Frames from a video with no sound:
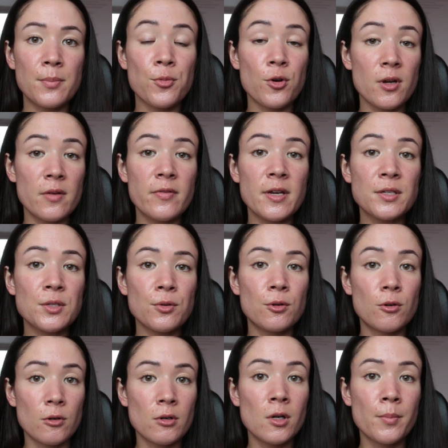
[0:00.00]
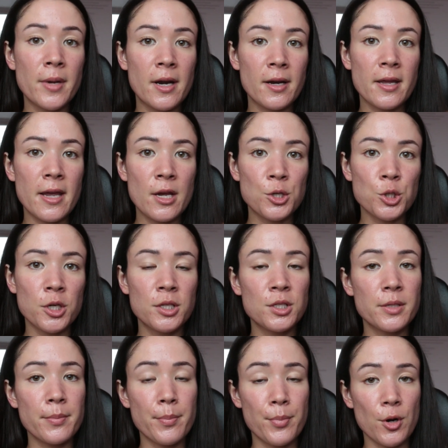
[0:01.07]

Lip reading: previous oral medications,